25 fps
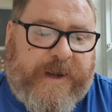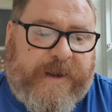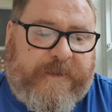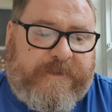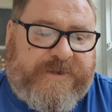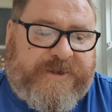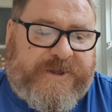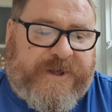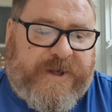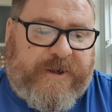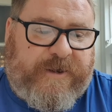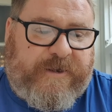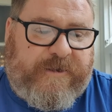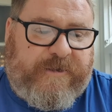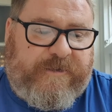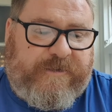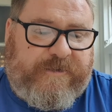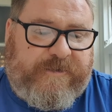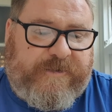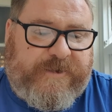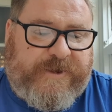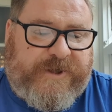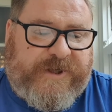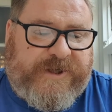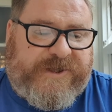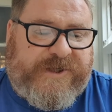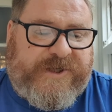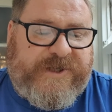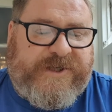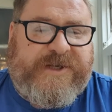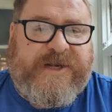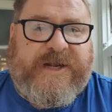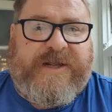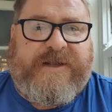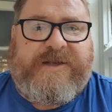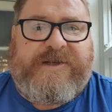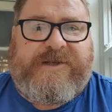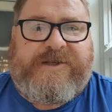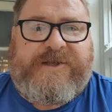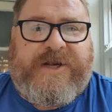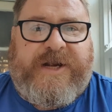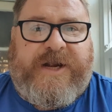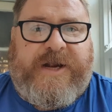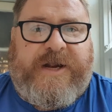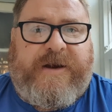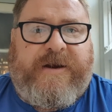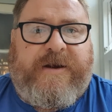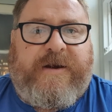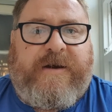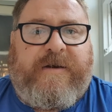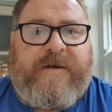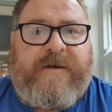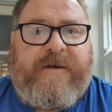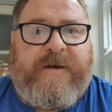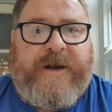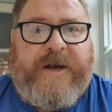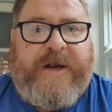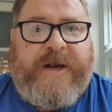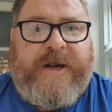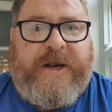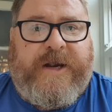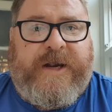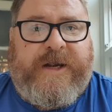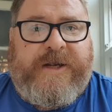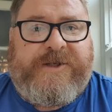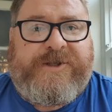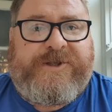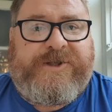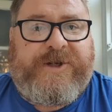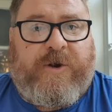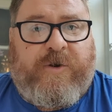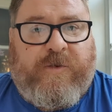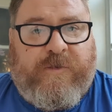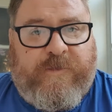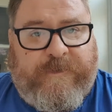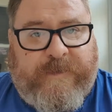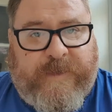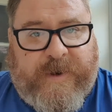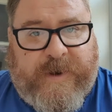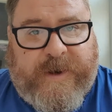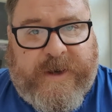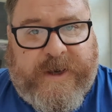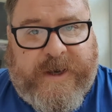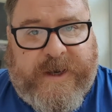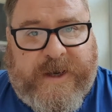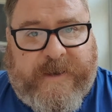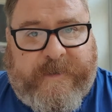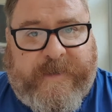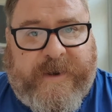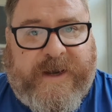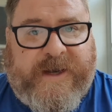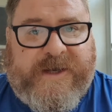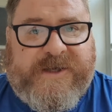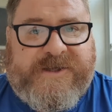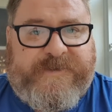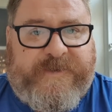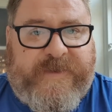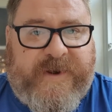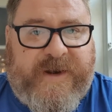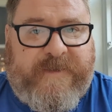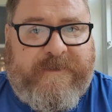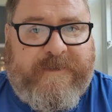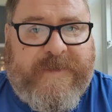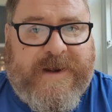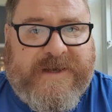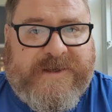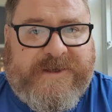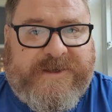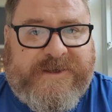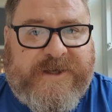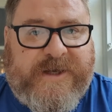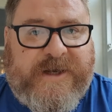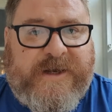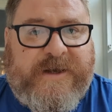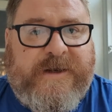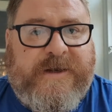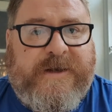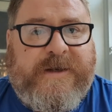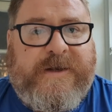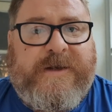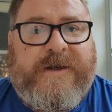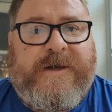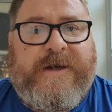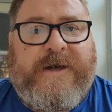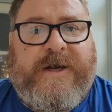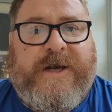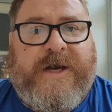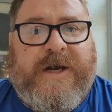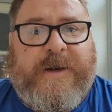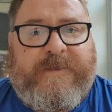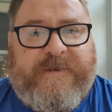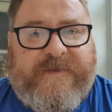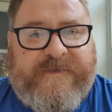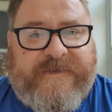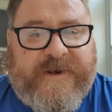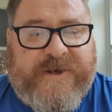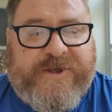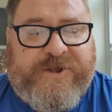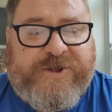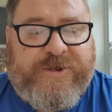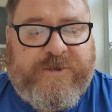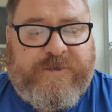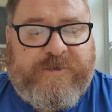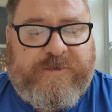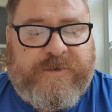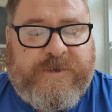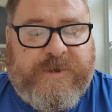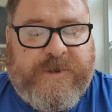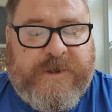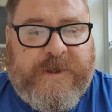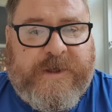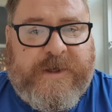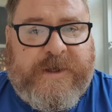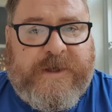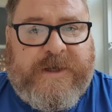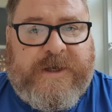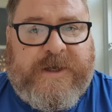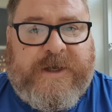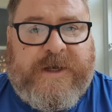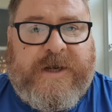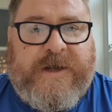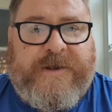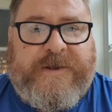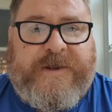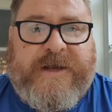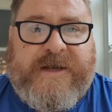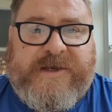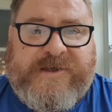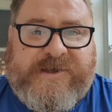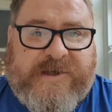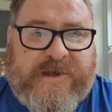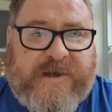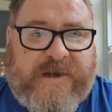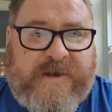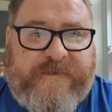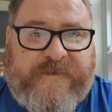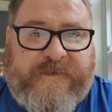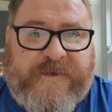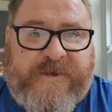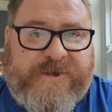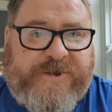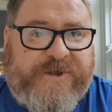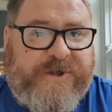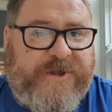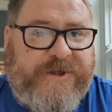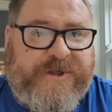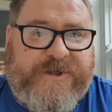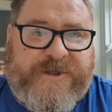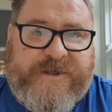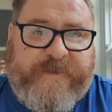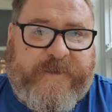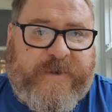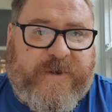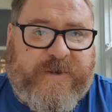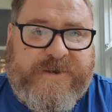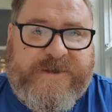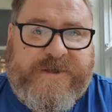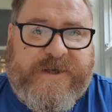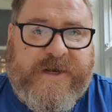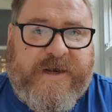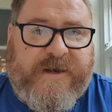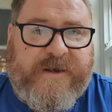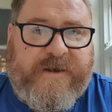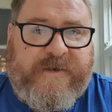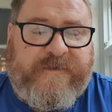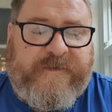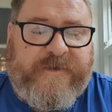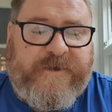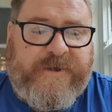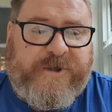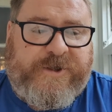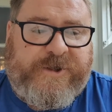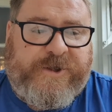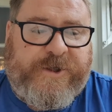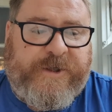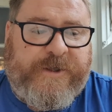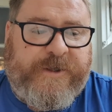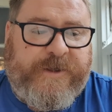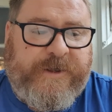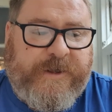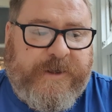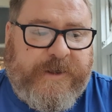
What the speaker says: So just to set the scene, I sold my Omega Speedmaster Professional, the Hess Lite version, just the box standard version.